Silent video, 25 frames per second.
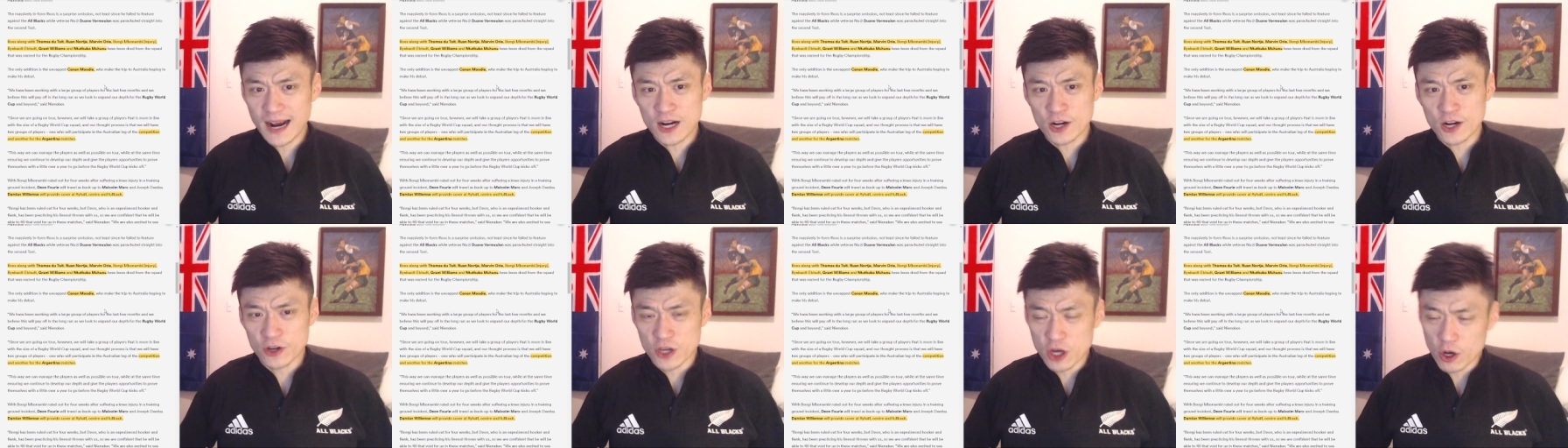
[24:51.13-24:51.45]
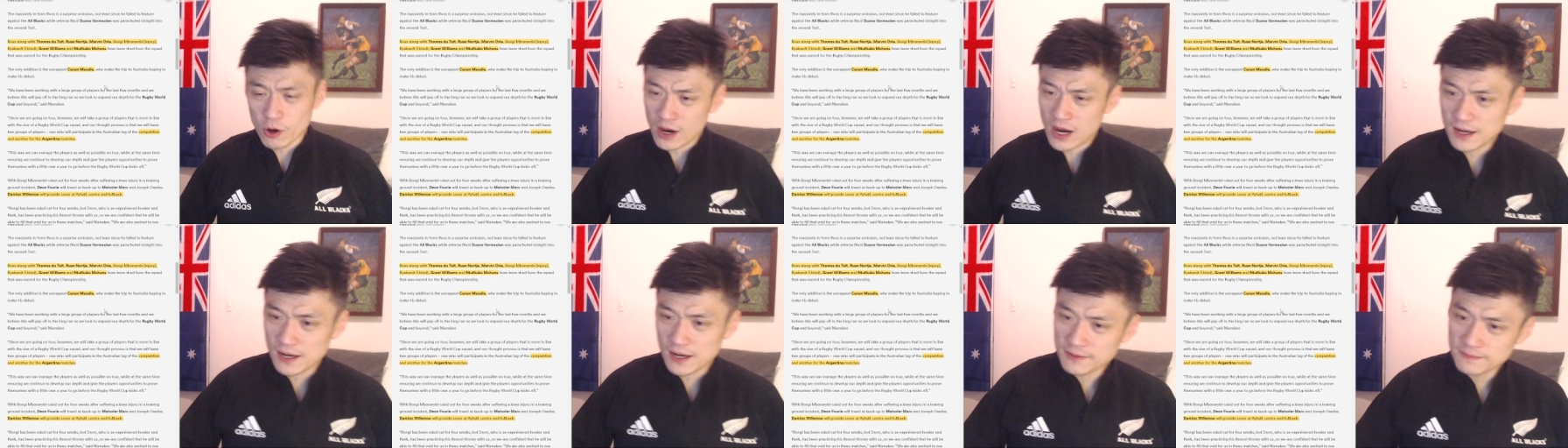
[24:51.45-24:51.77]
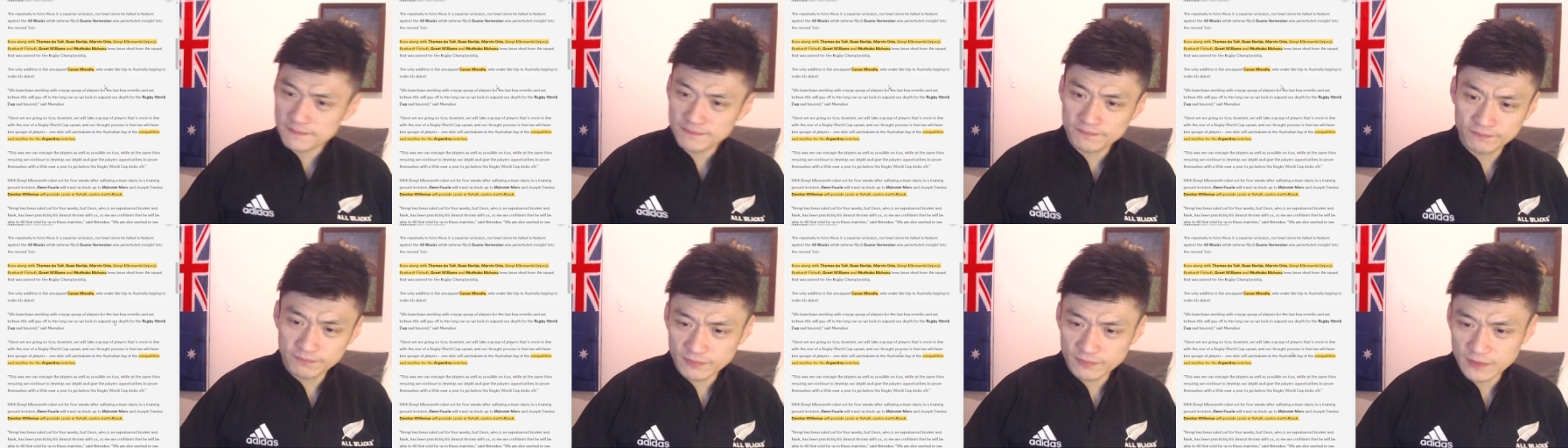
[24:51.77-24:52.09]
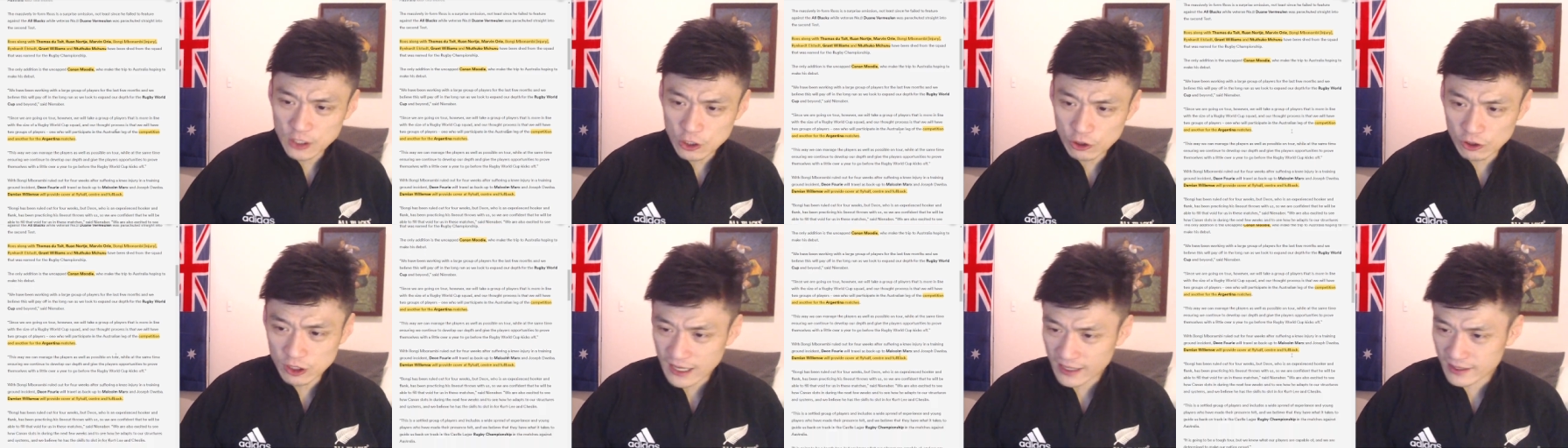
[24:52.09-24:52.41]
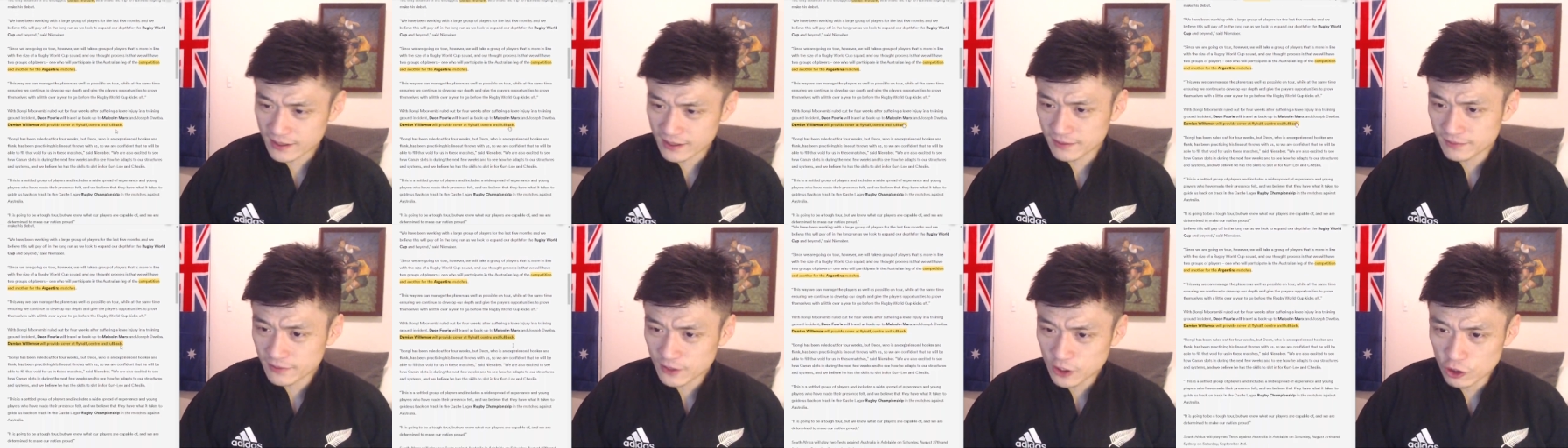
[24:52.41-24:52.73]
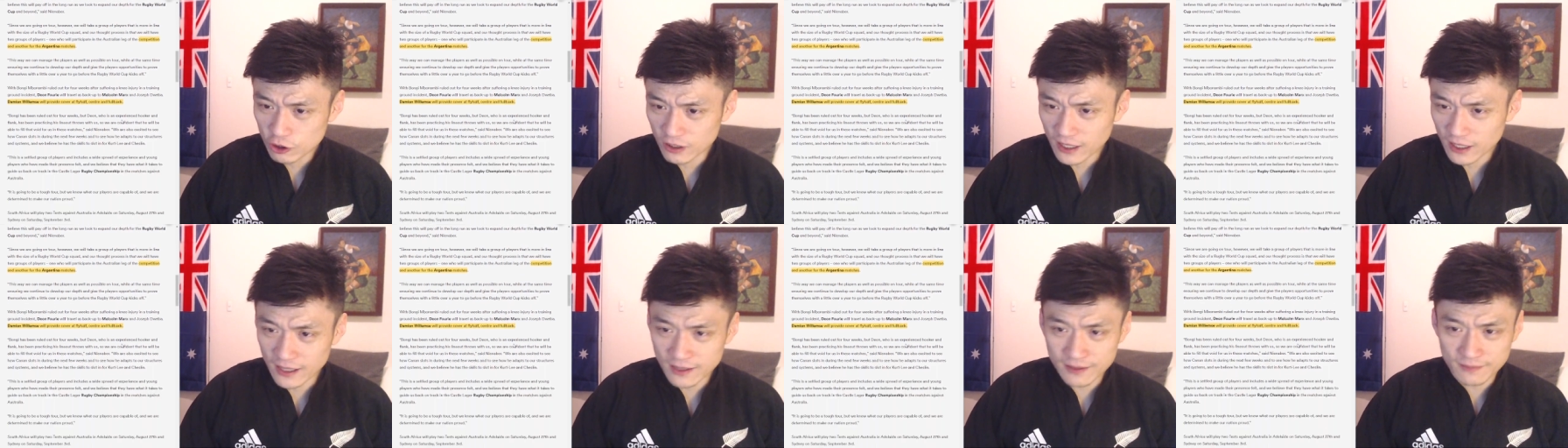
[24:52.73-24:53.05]
Johan, good luck.
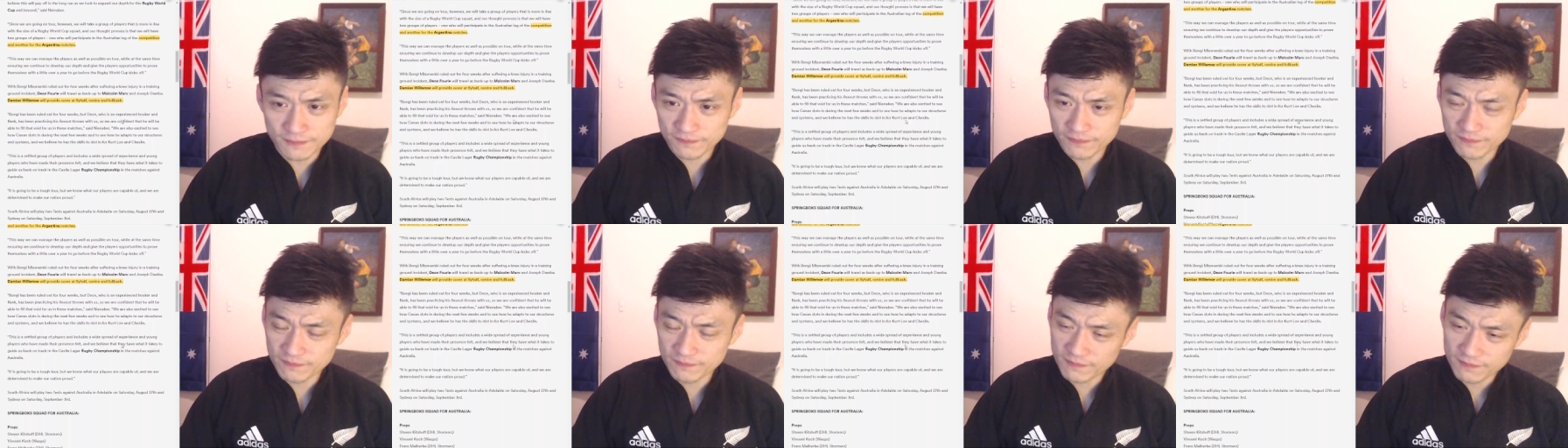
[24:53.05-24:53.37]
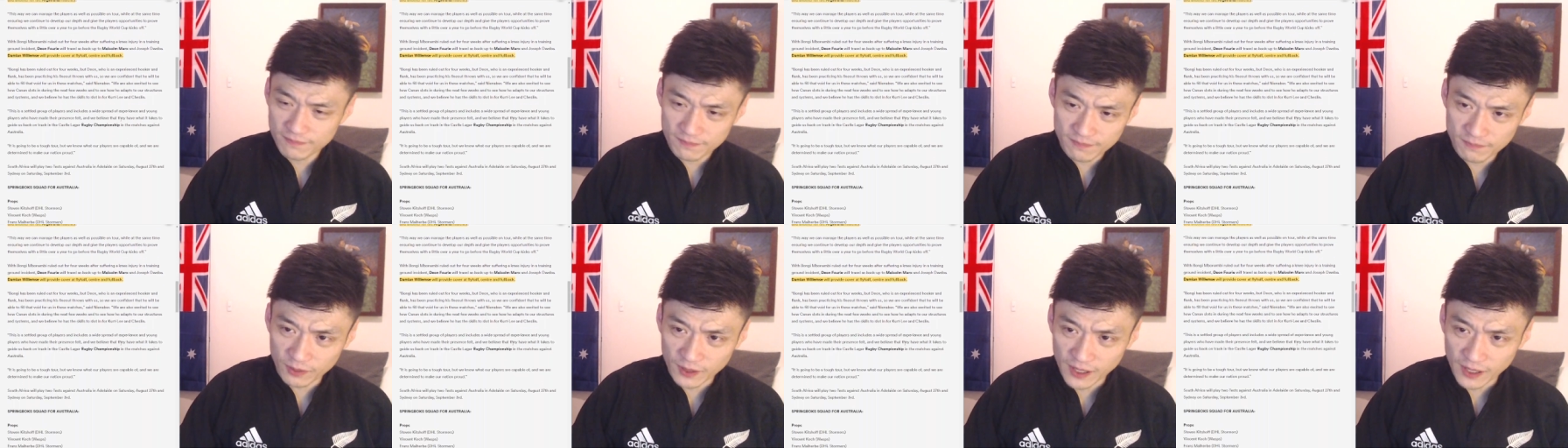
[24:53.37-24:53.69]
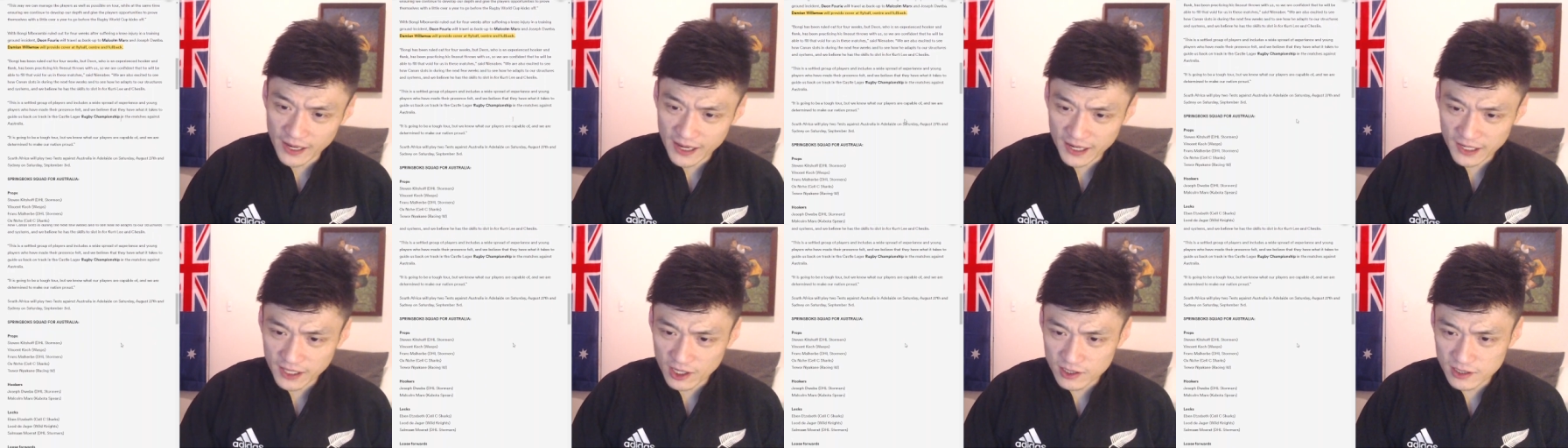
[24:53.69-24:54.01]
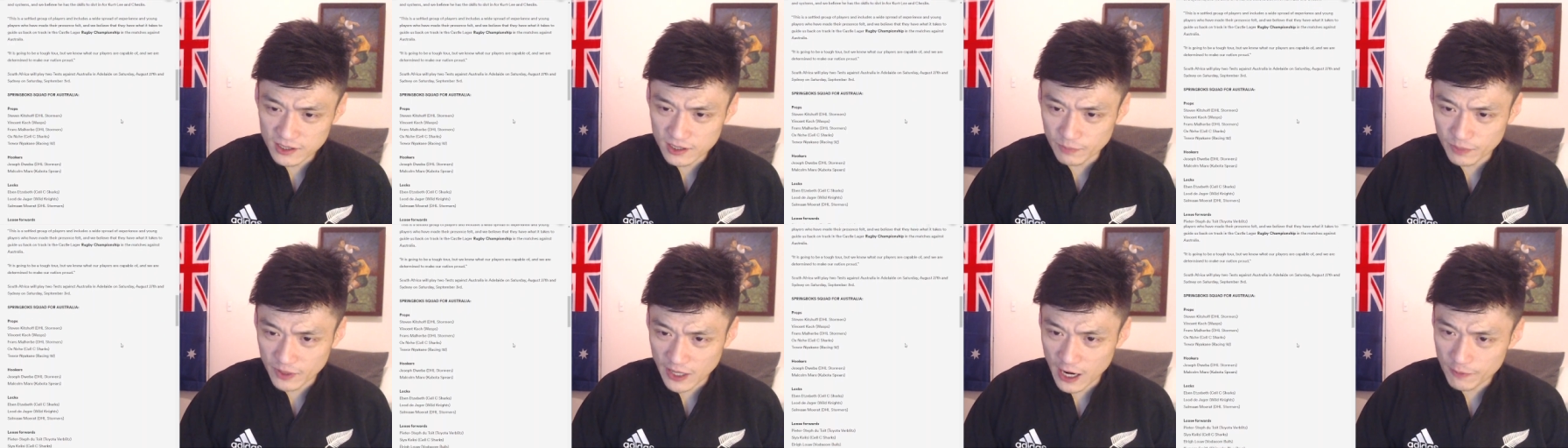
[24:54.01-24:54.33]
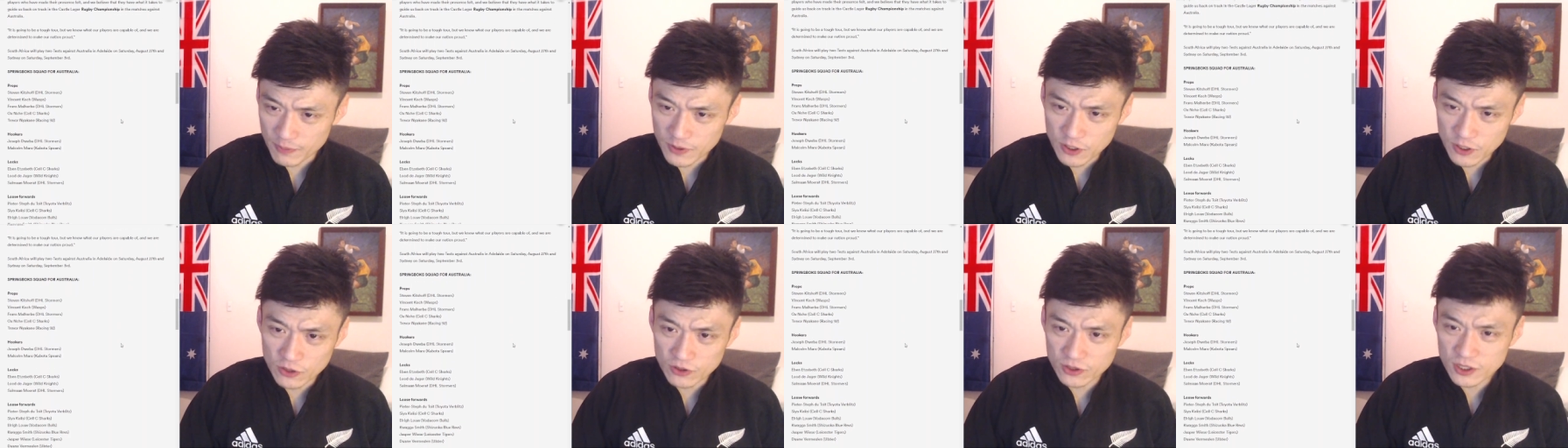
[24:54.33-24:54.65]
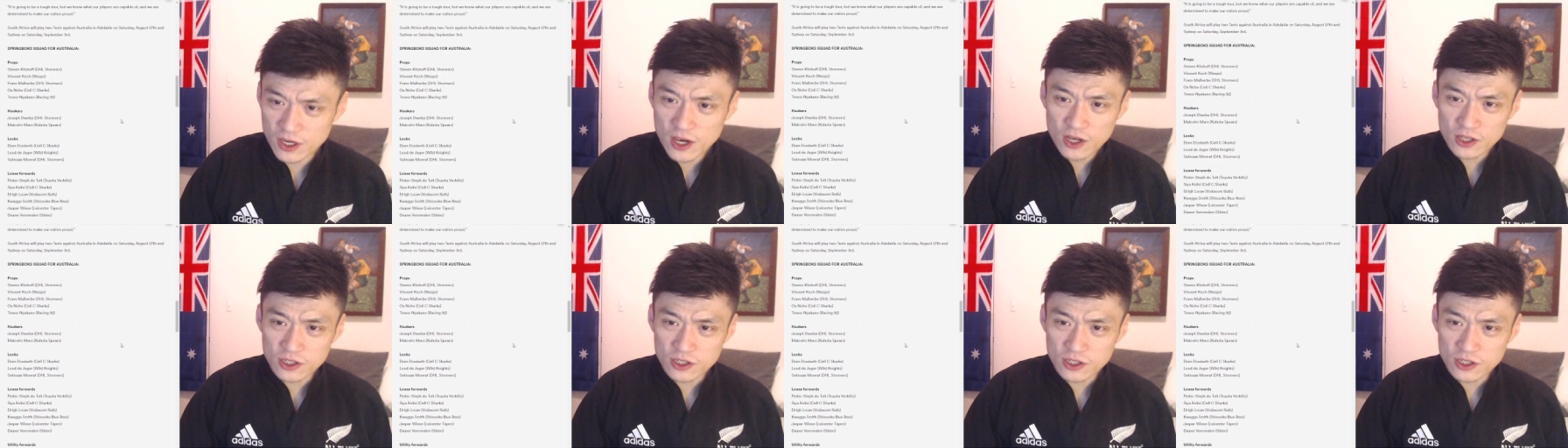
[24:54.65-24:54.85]
Good luck playing against the Banana Peels.